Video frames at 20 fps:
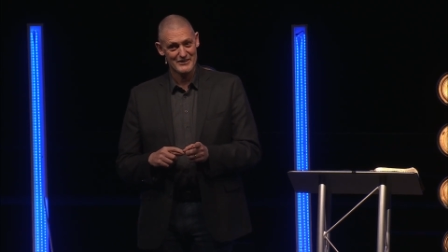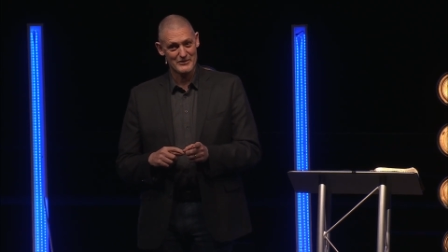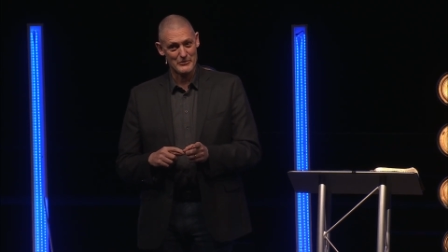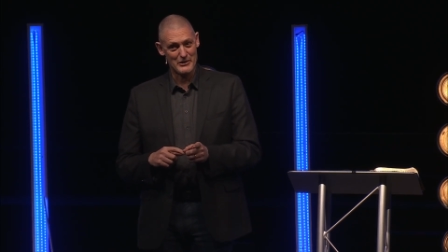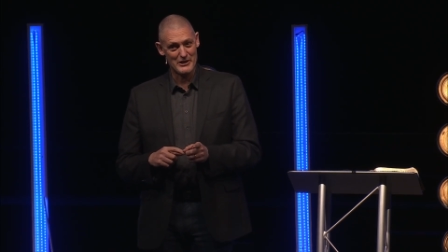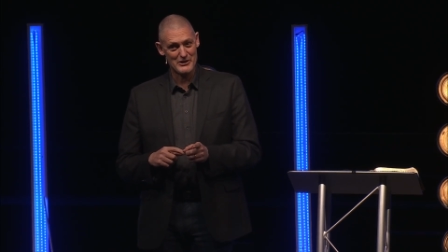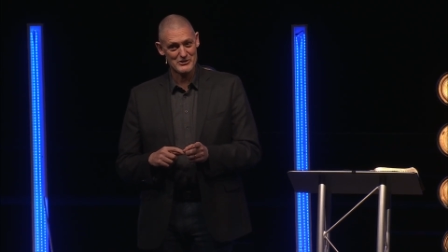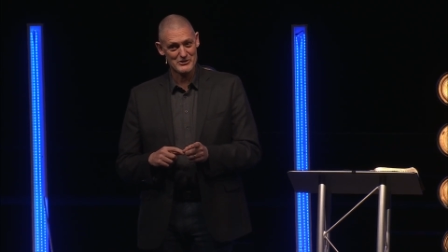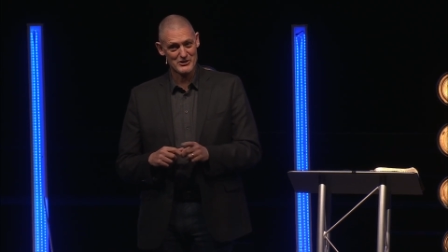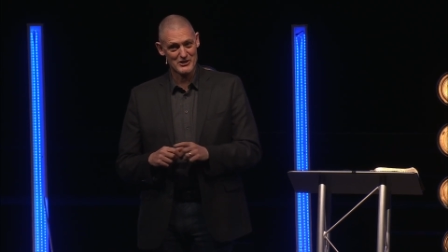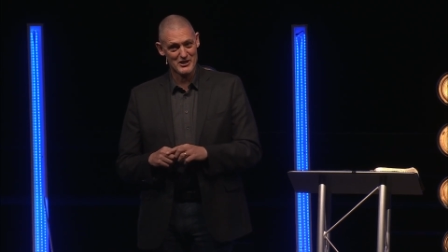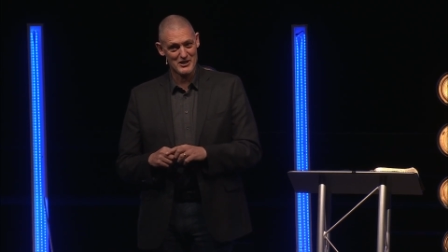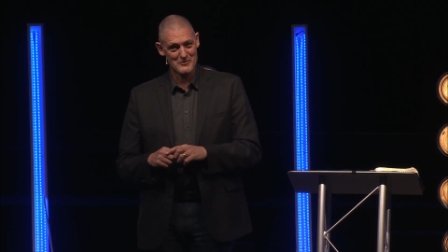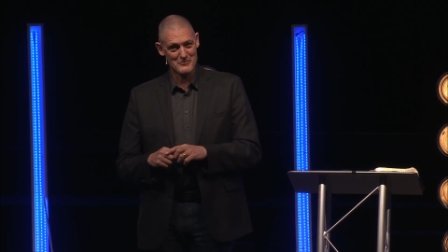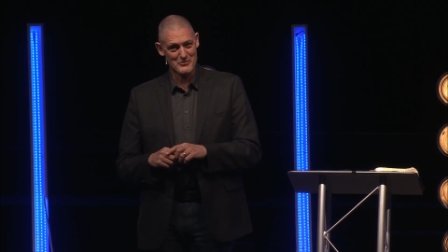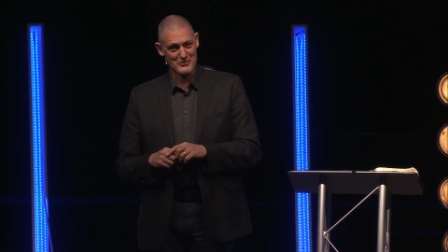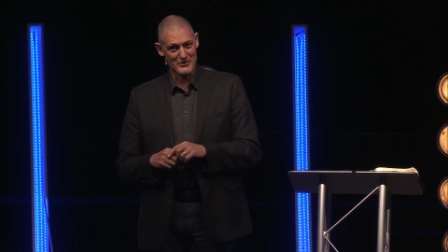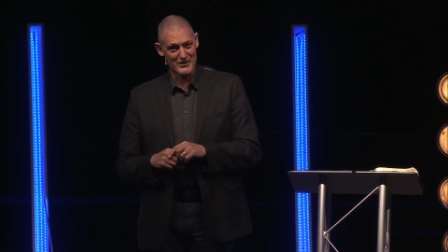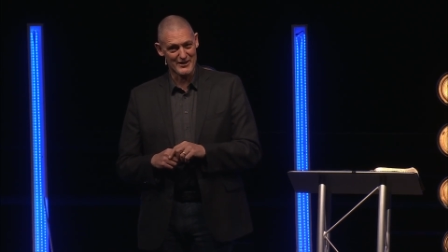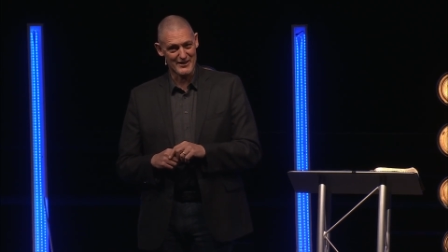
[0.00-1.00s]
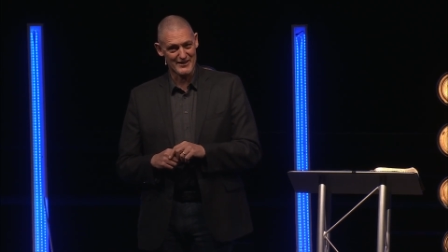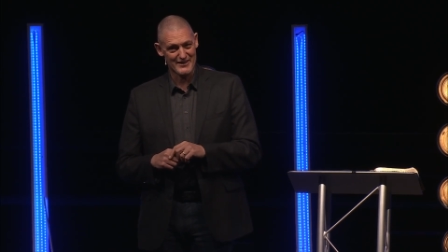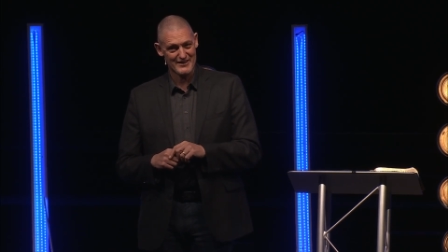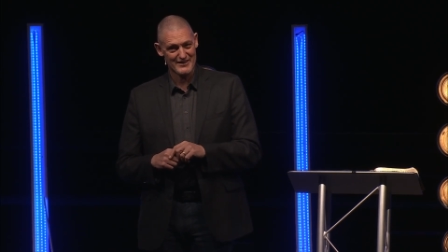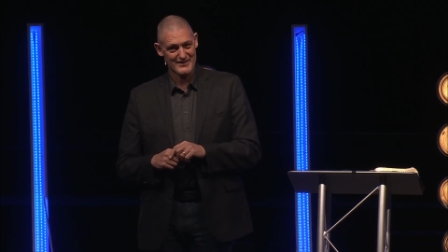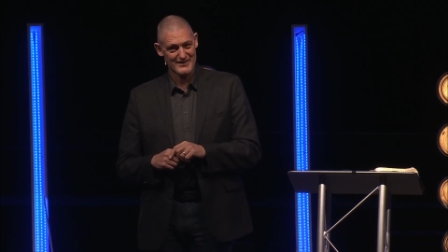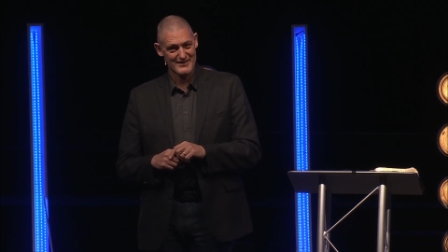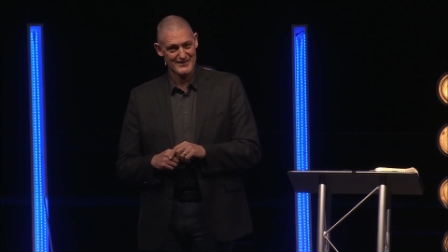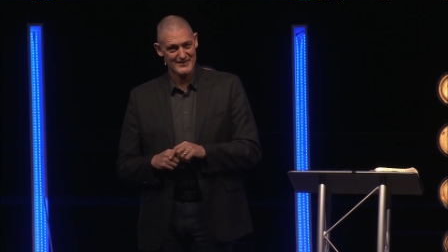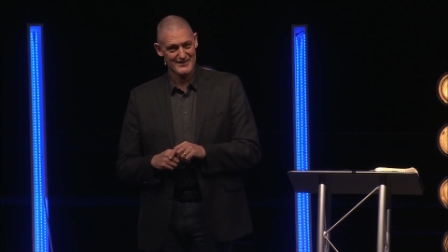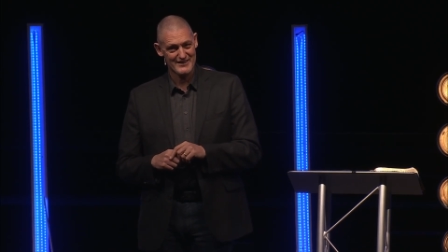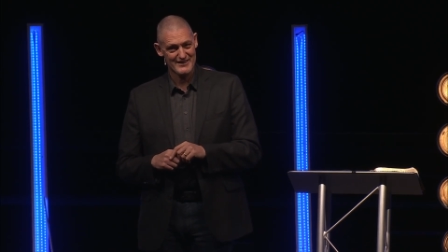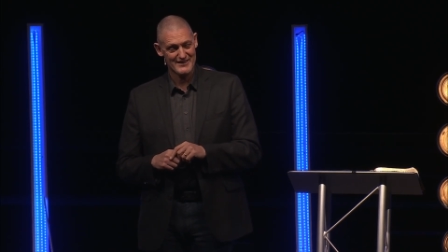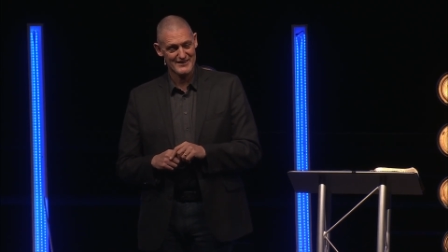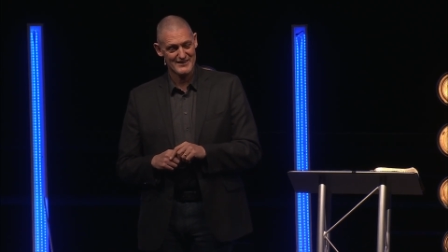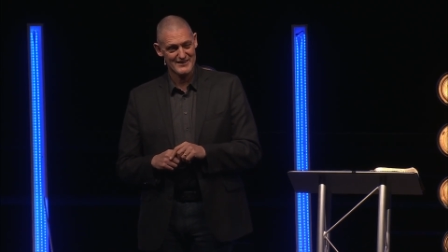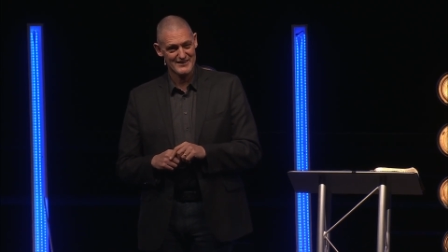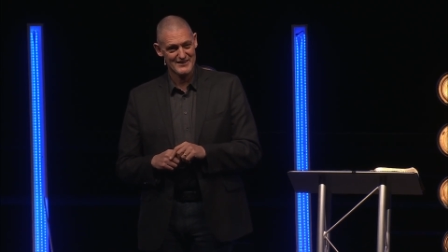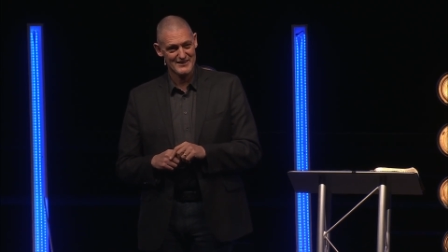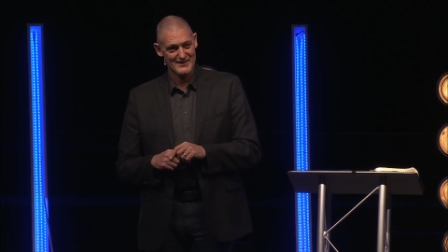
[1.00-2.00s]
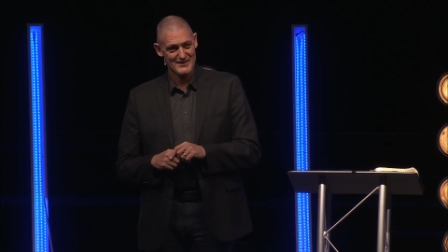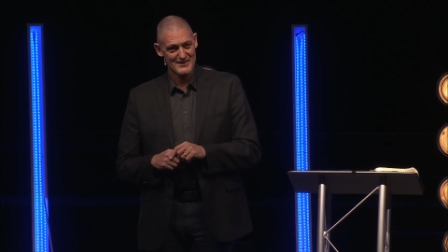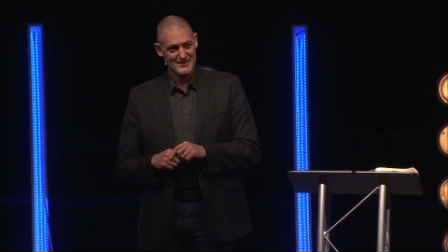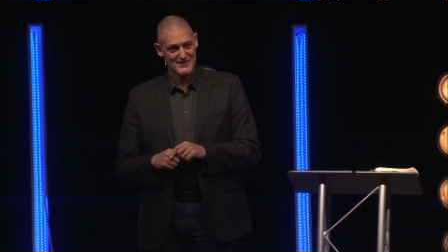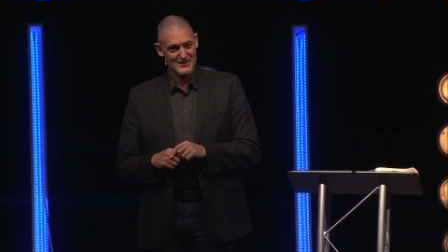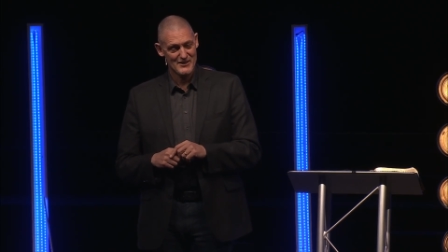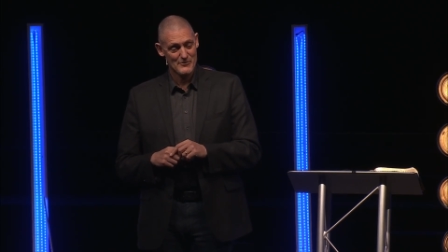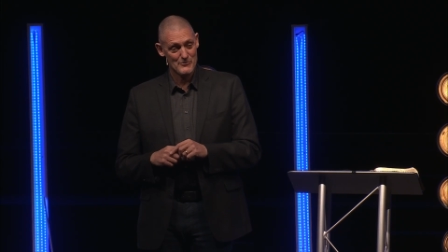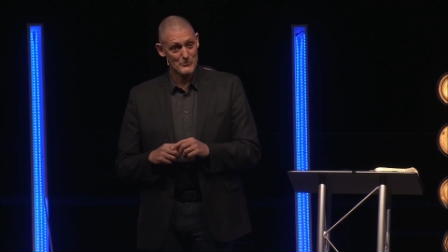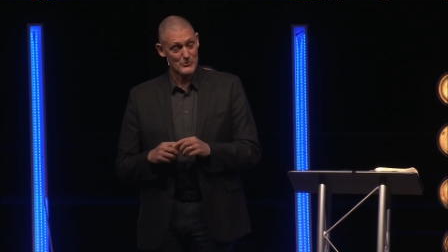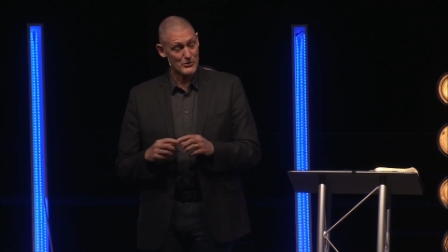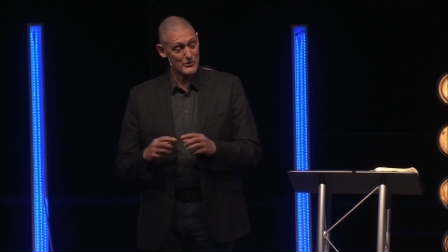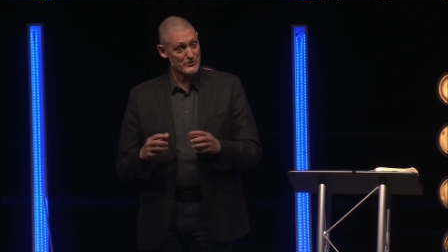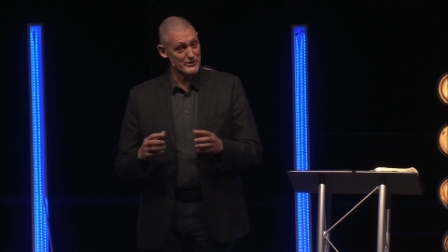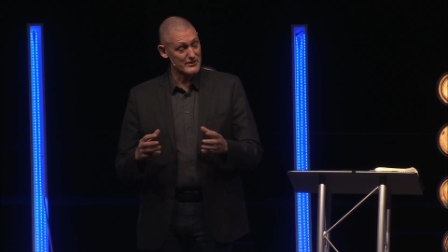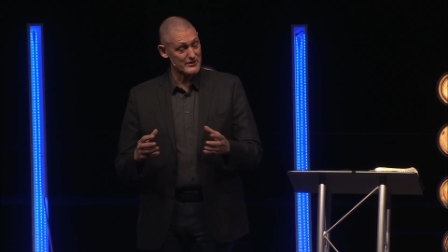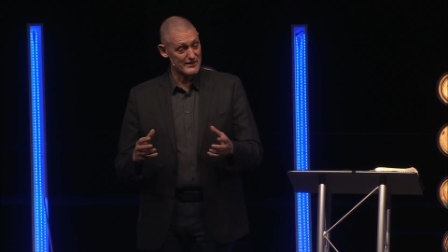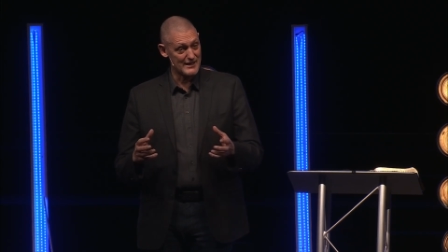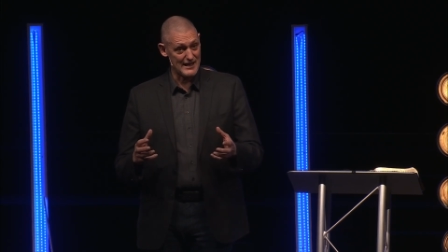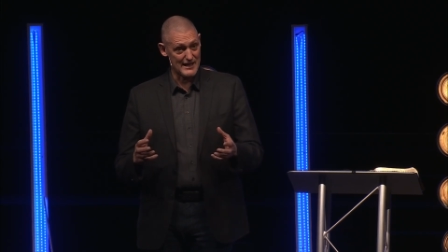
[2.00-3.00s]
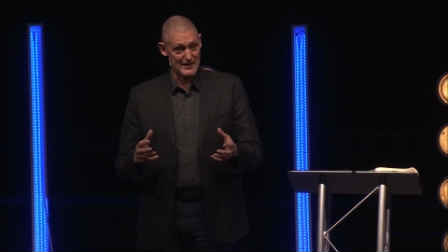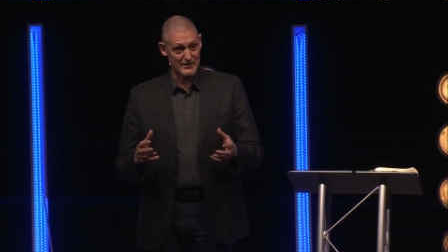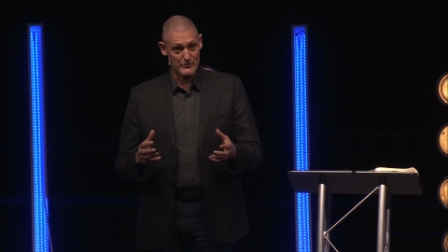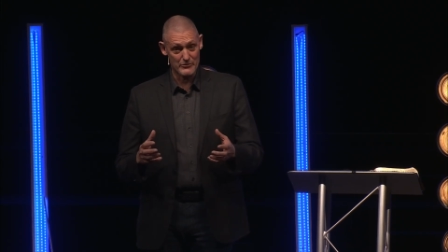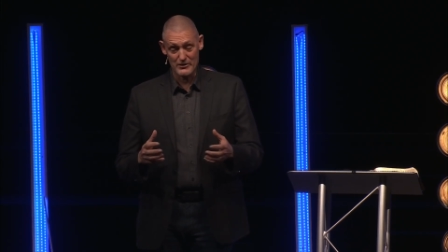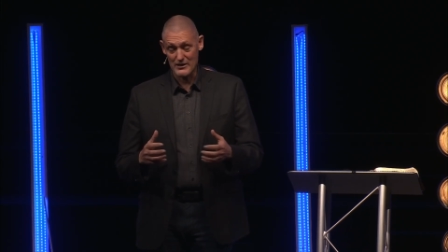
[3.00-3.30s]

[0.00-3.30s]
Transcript: Why does God pray? More than that,